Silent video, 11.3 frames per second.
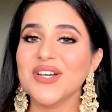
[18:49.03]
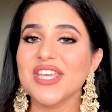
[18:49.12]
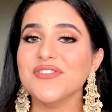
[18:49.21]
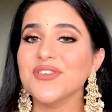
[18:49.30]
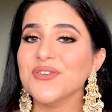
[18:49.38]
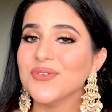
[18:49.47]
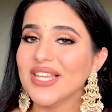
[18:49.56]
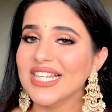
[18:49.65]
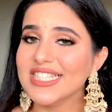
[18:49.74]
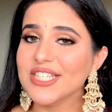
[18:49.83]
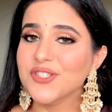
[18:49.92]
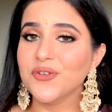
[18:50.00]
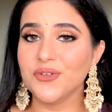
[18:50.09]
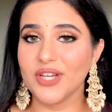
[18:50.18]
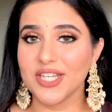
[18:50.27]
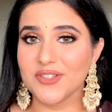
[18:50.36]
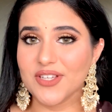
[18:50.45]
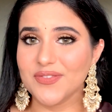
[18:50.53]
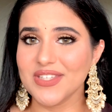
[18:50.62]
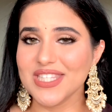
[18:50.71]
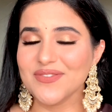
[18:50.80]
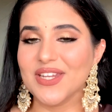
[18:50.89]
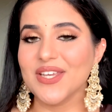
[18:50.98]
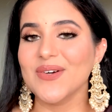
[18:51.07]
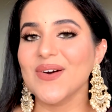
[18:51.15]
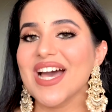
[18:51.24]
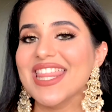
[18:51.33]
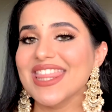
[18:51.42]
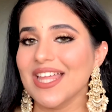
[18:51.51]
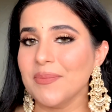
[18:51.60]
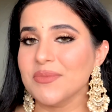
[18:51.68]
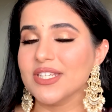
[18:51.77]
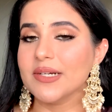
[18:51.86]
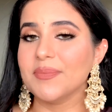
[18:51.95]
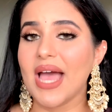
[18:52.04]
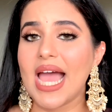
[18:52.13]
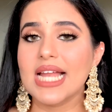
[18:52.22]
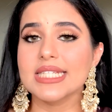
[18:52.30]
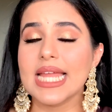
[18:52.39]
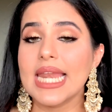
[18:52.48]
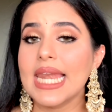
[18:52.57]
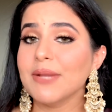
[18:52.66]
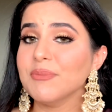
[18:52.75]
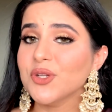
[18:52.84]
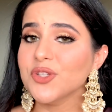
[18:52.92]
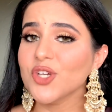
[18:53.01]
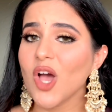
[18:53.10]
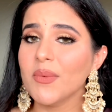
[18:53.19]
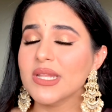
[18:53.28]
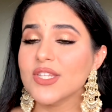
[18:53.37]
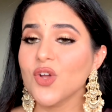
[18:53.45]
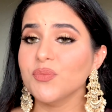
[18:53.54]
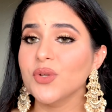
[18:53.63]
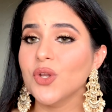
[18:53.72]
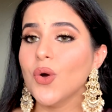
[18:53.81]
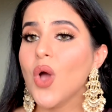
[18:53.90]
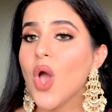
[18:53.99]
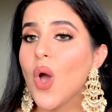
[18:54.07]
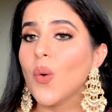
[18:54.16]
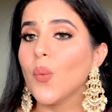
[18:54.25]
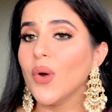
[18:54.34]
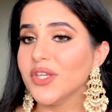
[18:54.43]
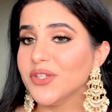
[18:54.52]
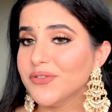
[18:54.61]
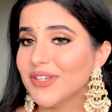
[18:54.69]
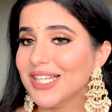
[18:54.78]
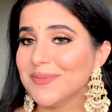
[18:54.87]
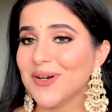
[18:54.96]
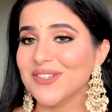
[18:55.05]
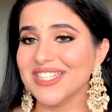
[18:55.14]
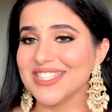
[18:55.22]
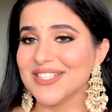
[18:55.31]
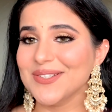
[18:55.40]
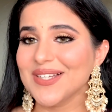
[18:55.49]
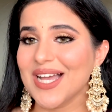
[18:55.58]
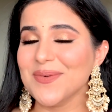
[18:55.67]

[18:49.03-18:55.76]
If you really did, don't forget to give this video a thumbs up and let me know in the comments down below what you feel about this look.